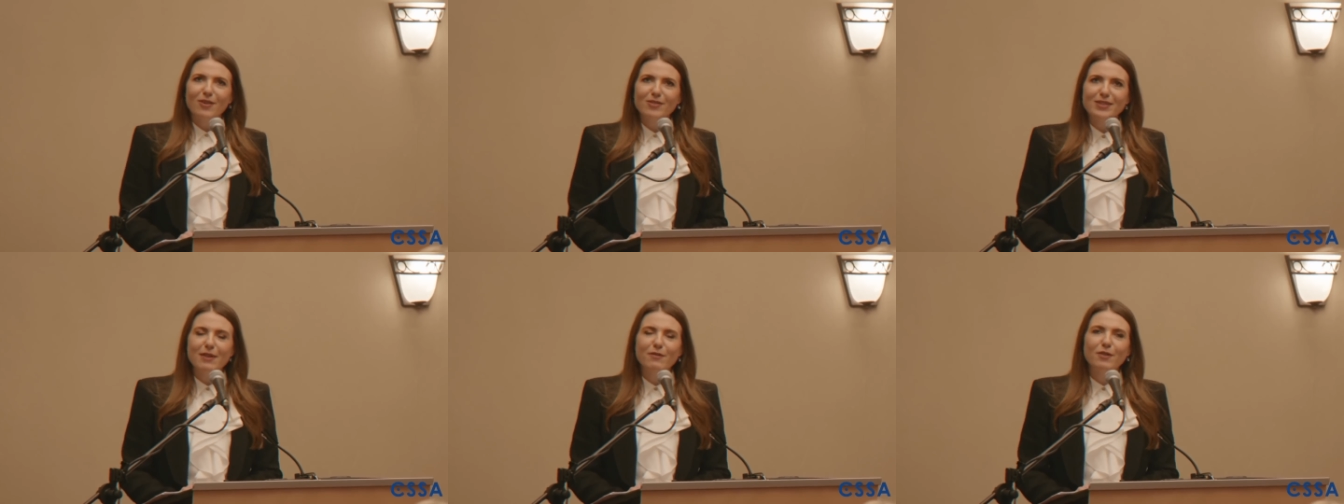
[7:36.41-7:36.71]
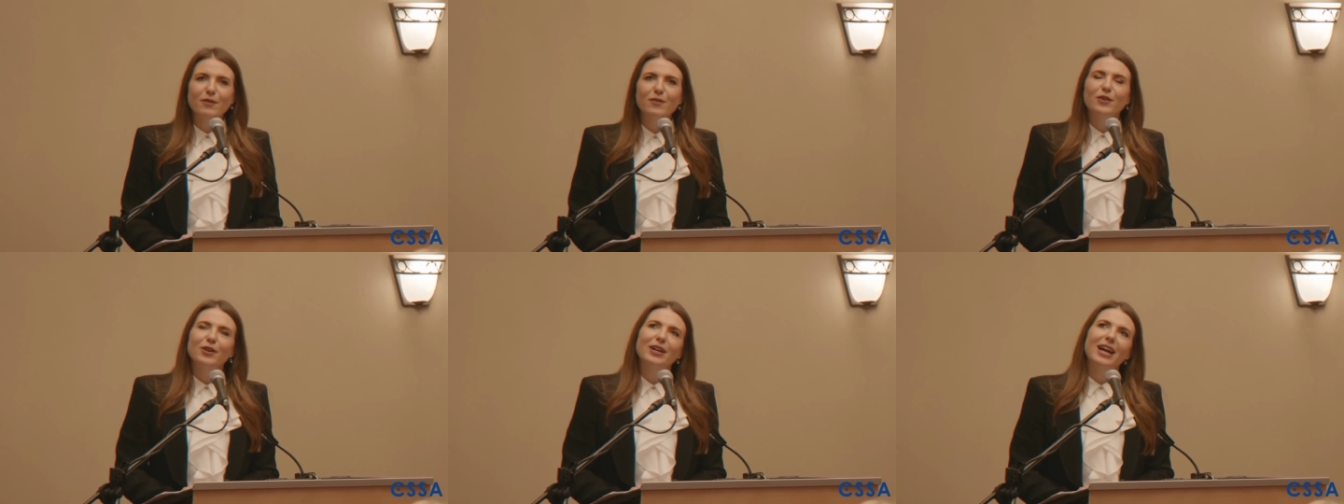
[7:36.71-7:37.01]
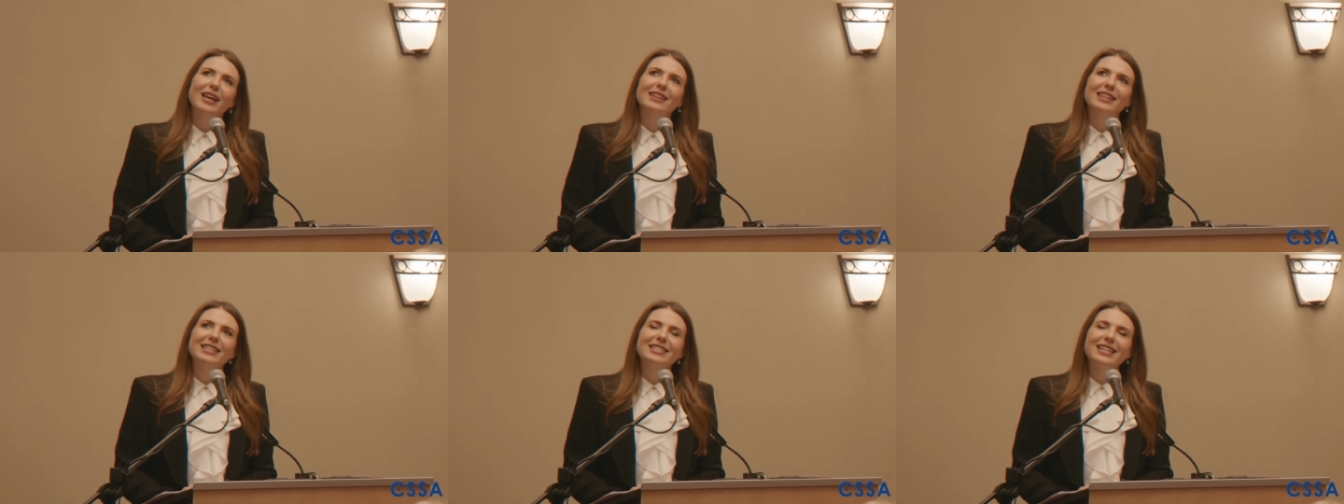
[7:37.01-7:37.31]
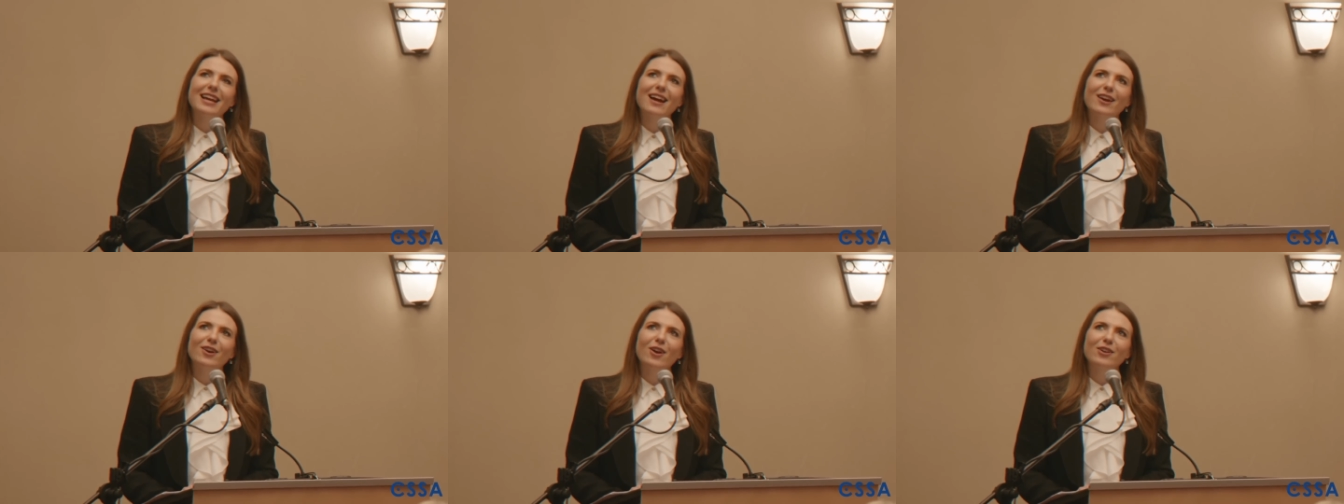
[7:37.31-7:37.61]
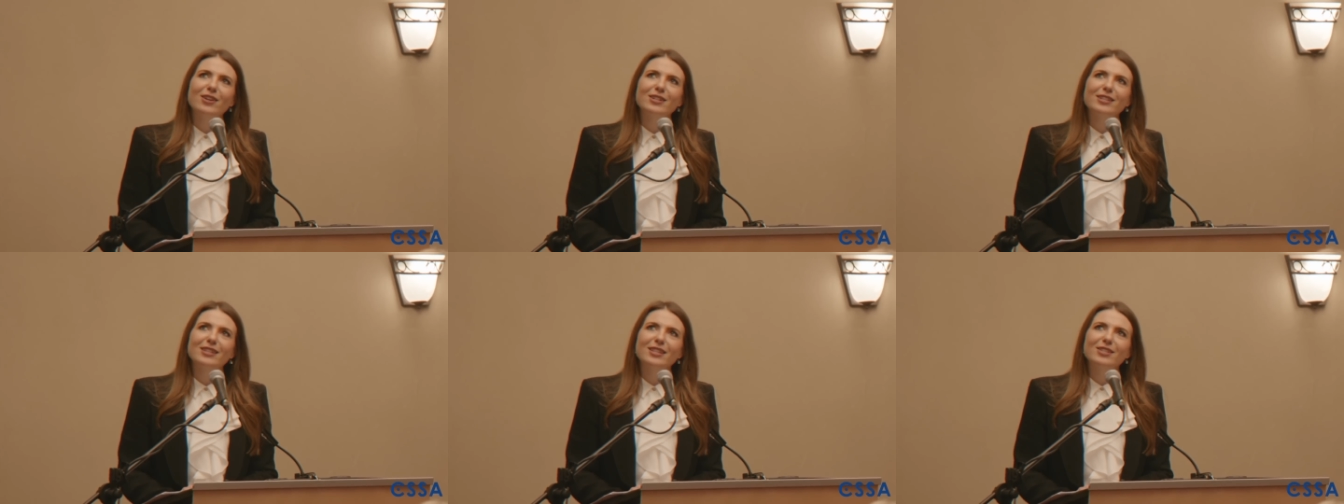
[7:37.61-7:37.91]
I'll never forget the day I
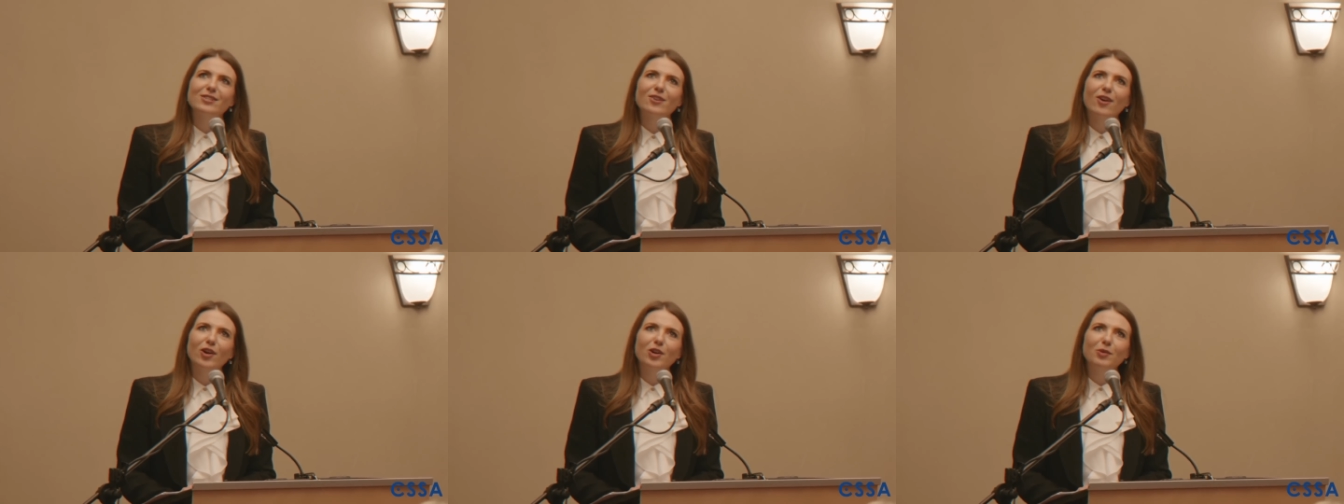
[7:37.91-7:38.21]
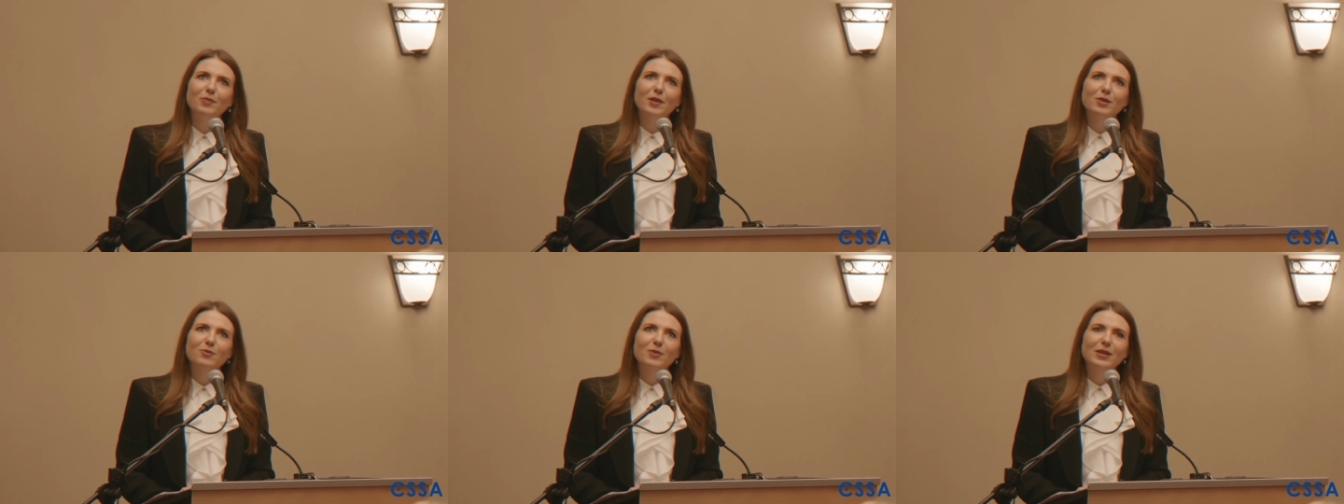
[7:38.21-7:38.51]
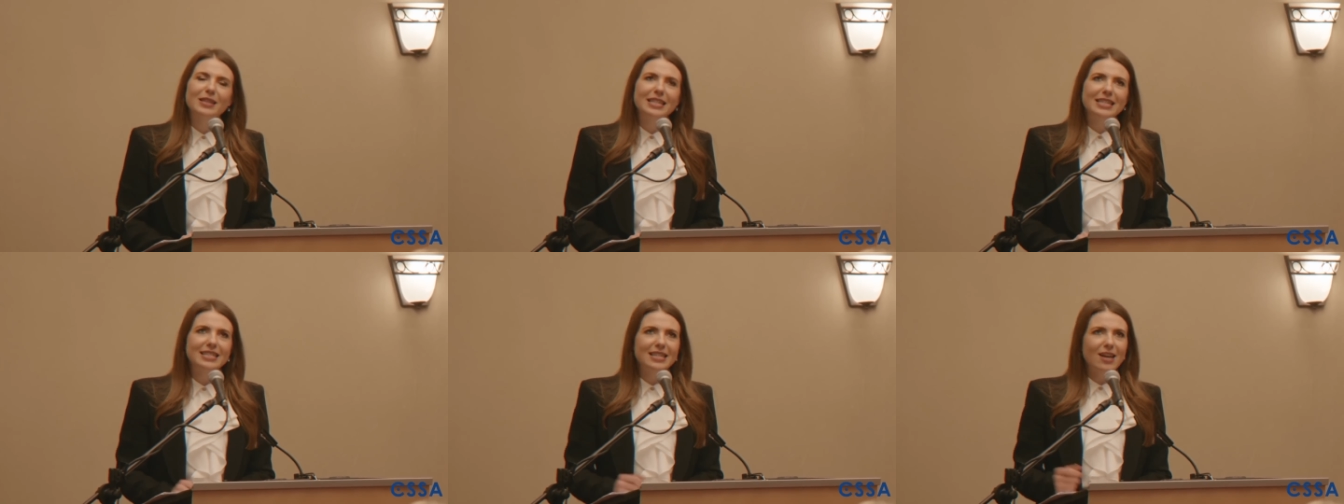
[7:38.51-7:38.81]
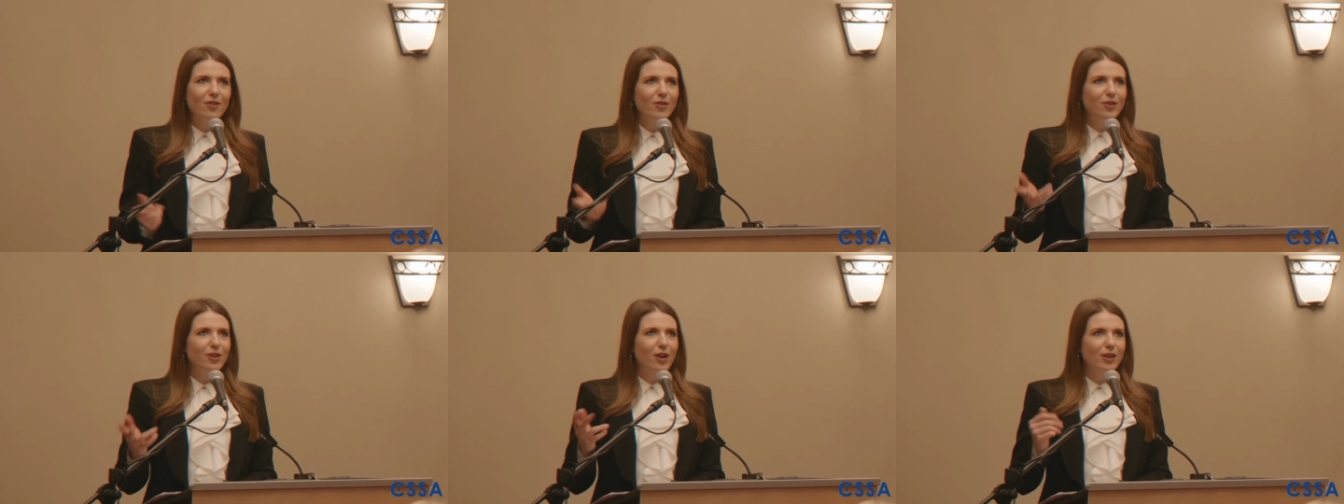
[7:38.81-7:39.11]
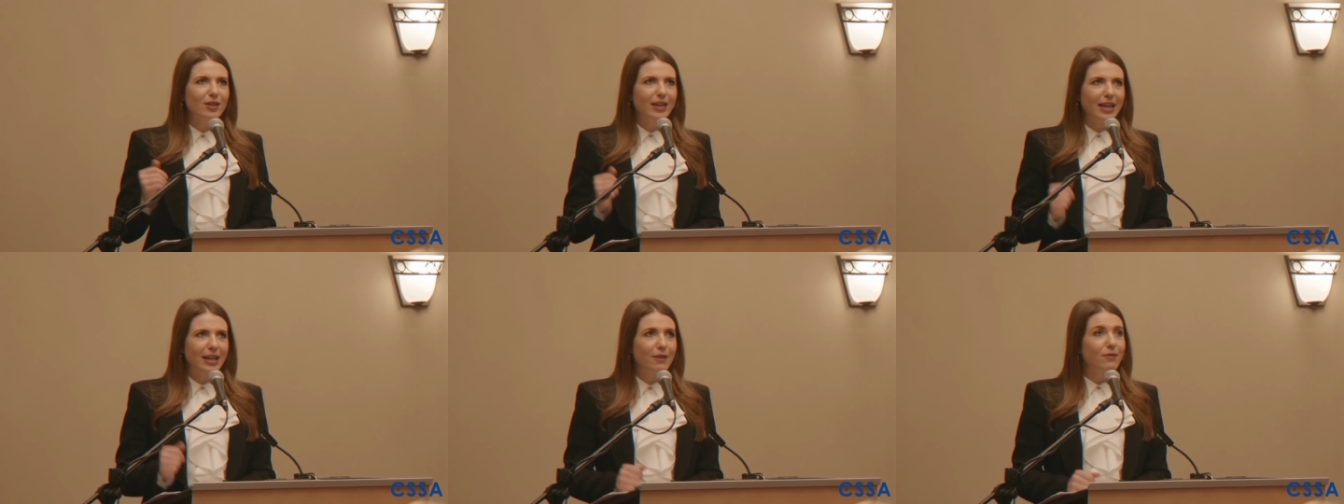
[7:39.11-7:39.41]
got into this argument with this other
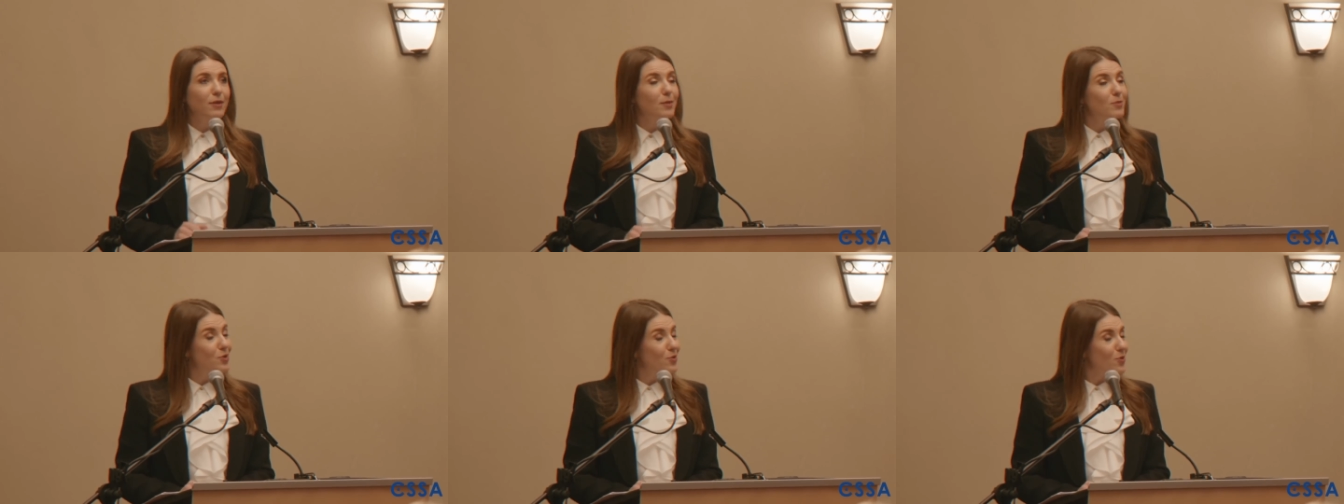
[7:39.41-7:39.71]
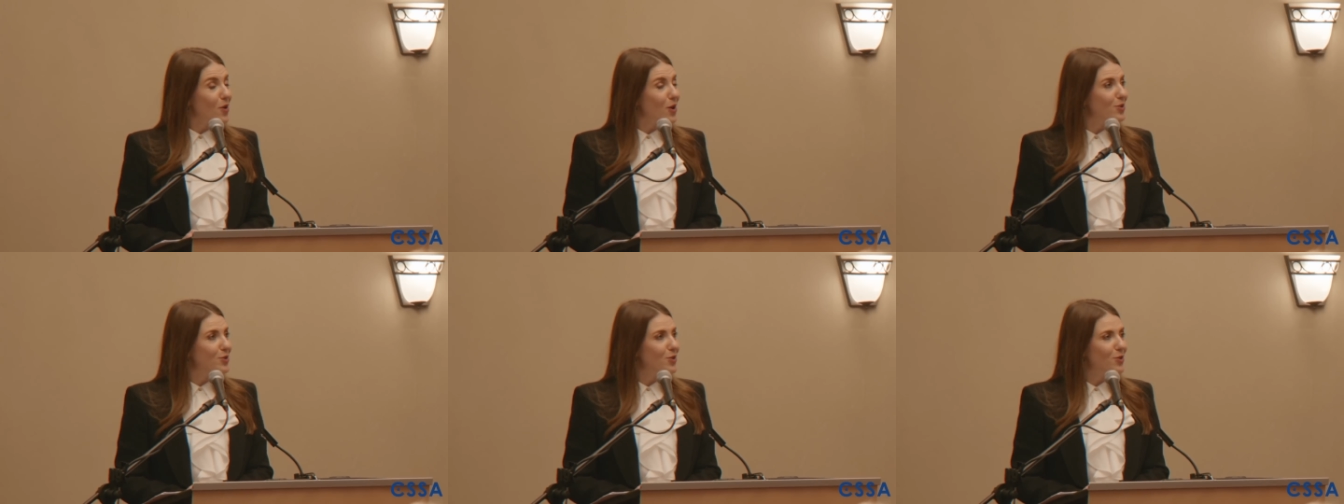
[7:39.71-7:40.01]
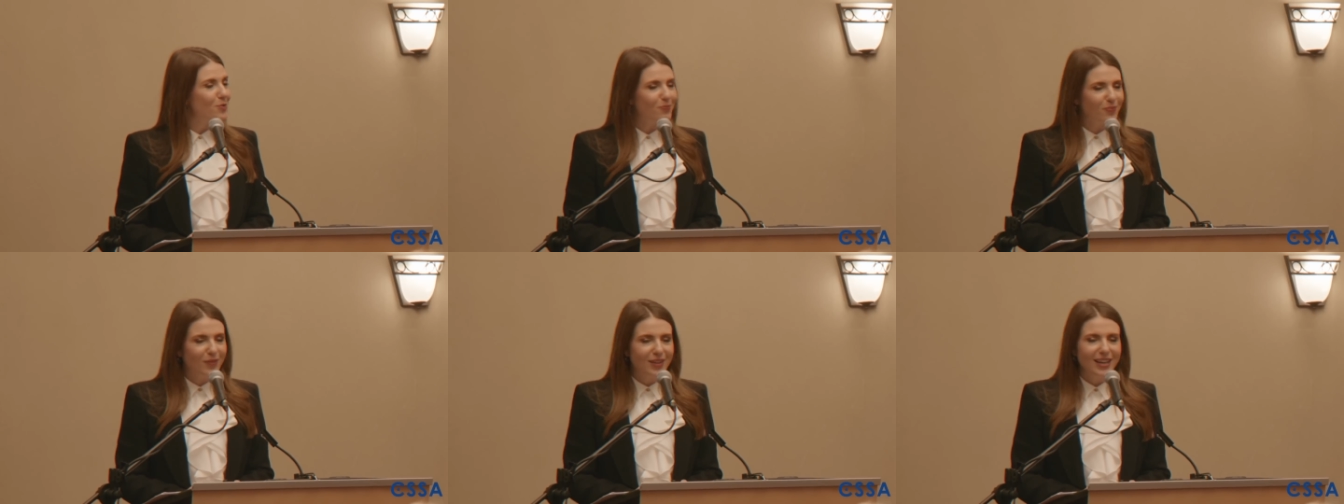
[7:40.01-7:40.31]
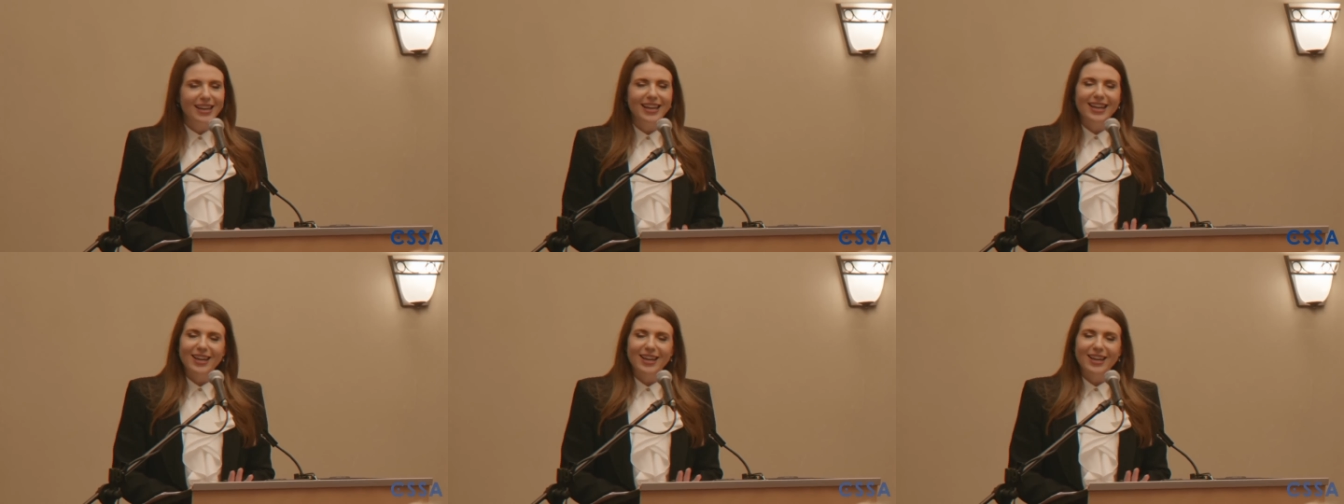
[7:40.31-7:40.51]
young lady from Toronto.